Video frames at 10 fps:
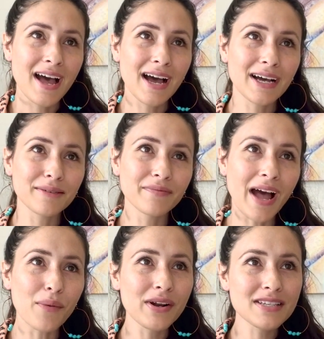
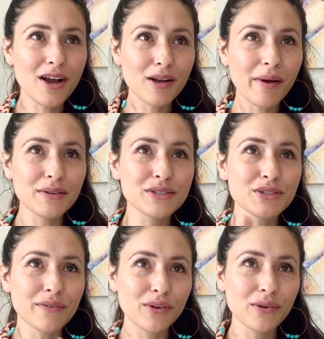I want to talk about
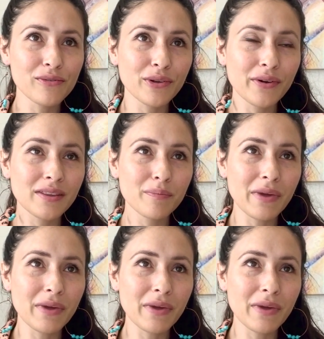cervical fluid,